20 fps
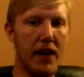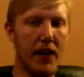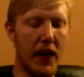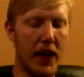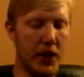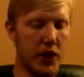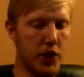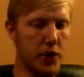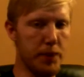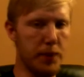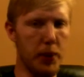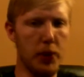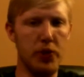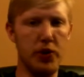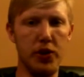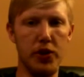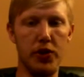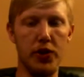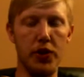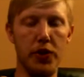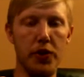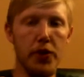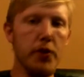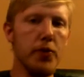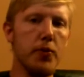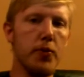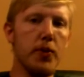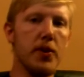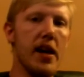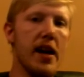just purchased the
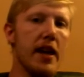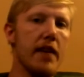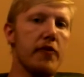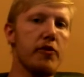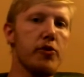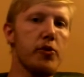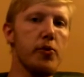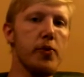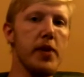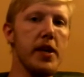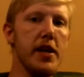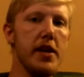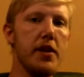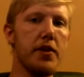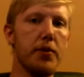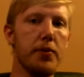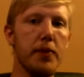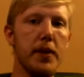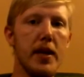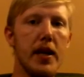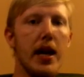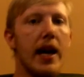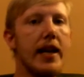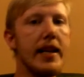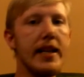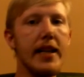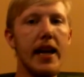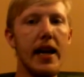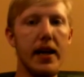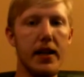third one. I have 3
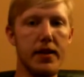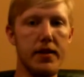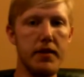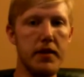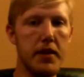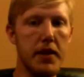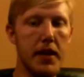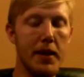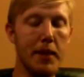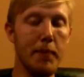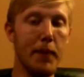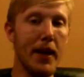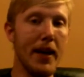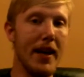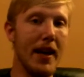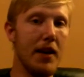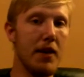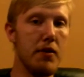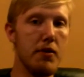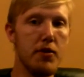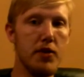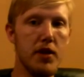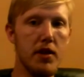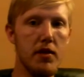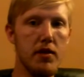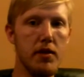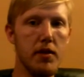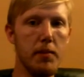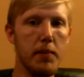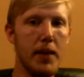390Xs in my other
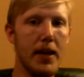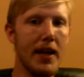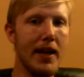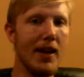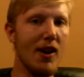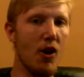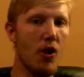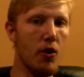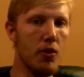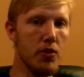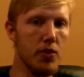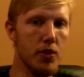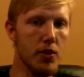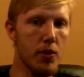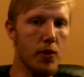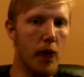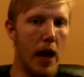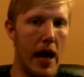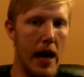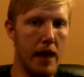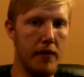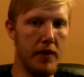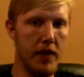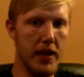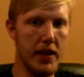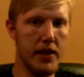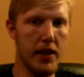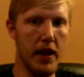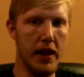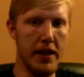system, and I also have
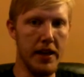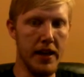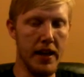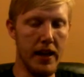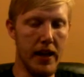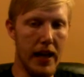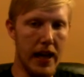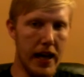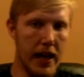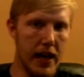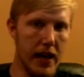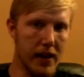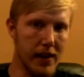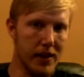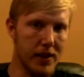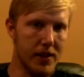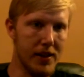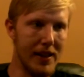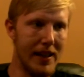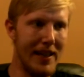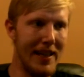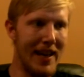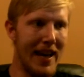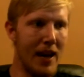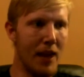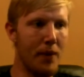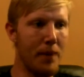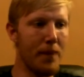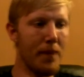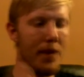a Titan X. And
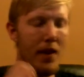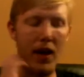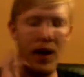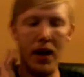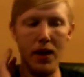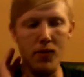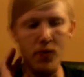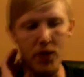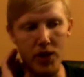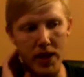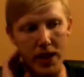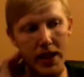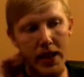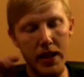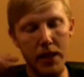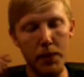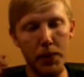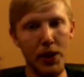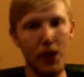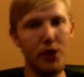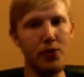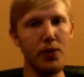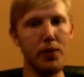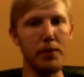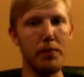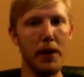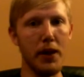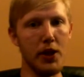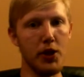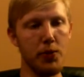now, I was thinking about doing
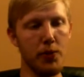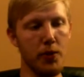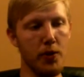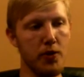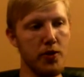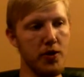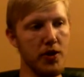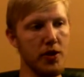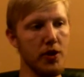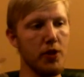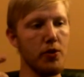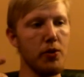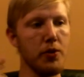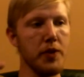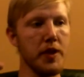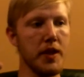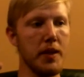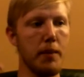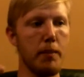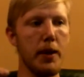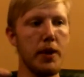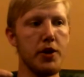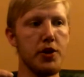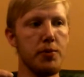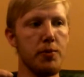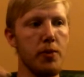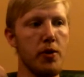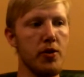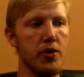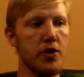benchmarks and including the
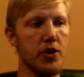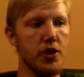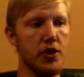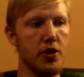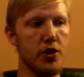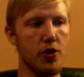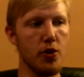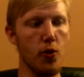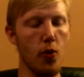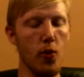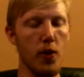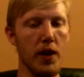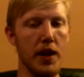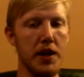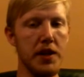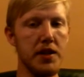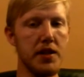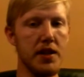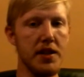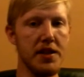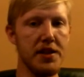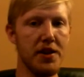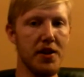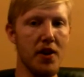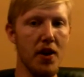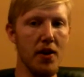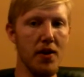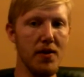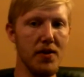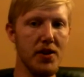benchmarks to score against these
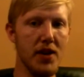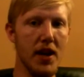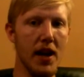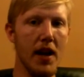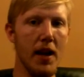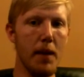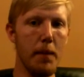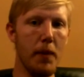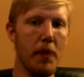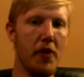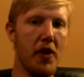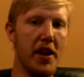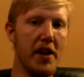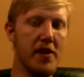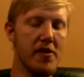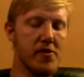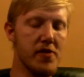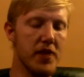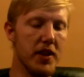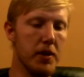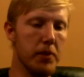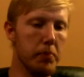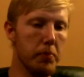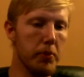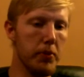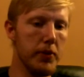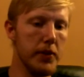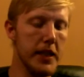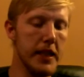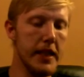cards, but they are in a
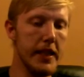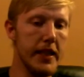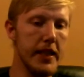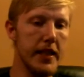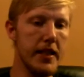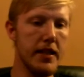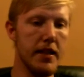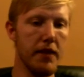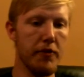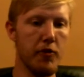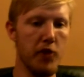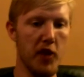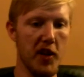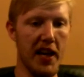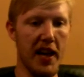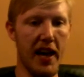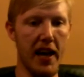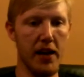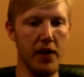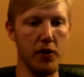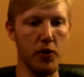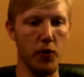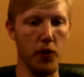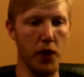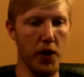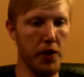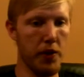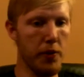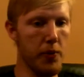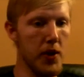completely different
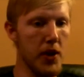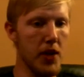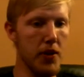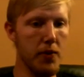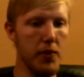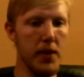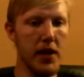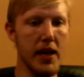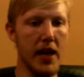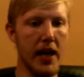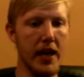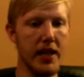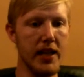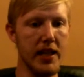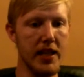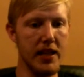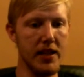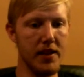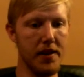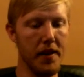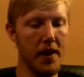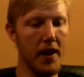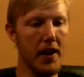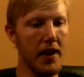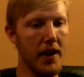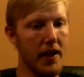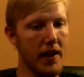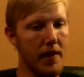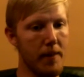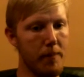category. 3 390s
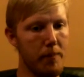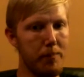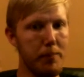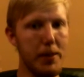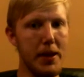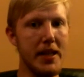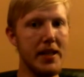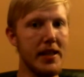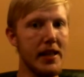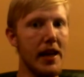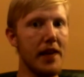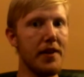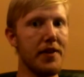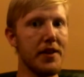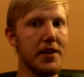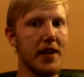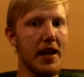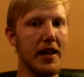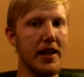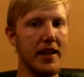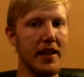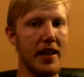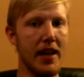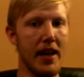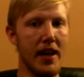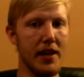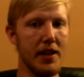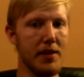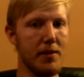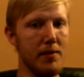beats out the Titan
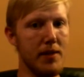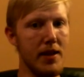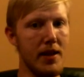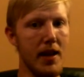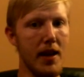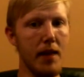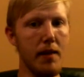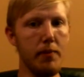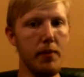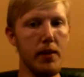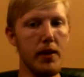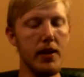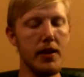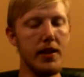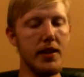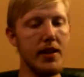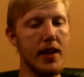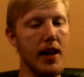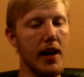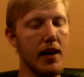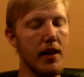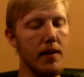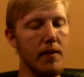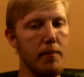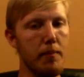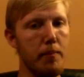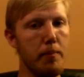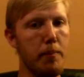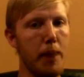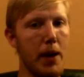X. It's not
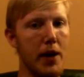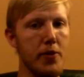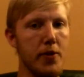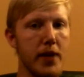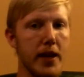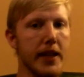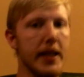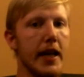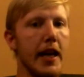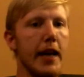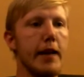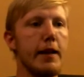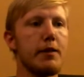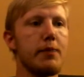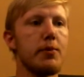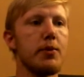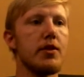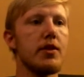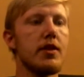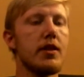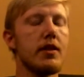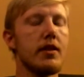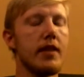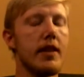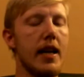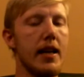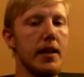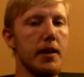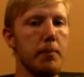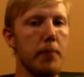better in games, but
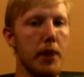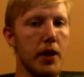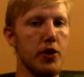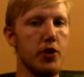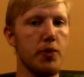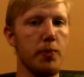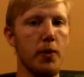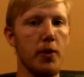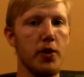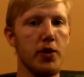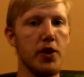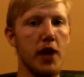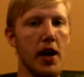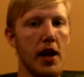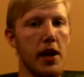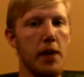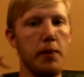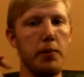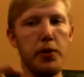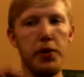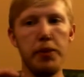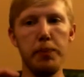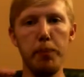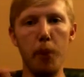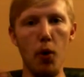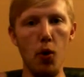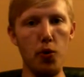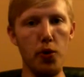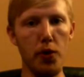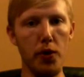synthetic benchmarks, but
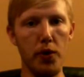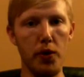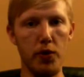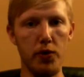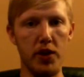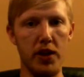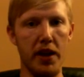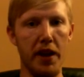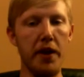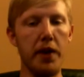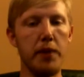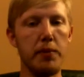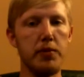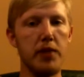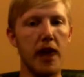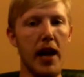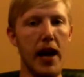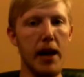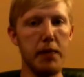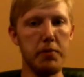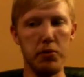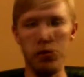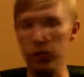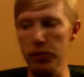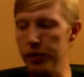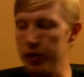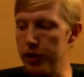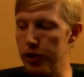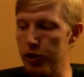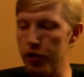both of those setups
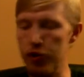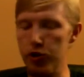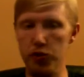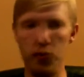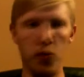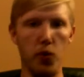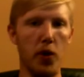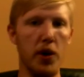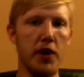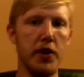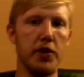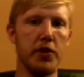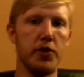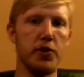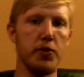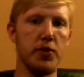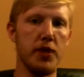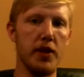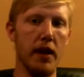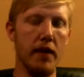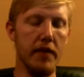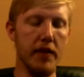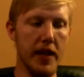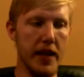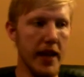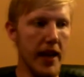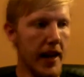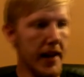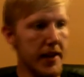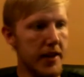absolutely destroyed the
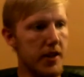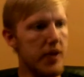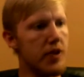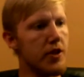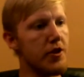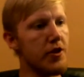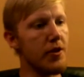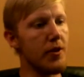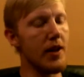270Xs, so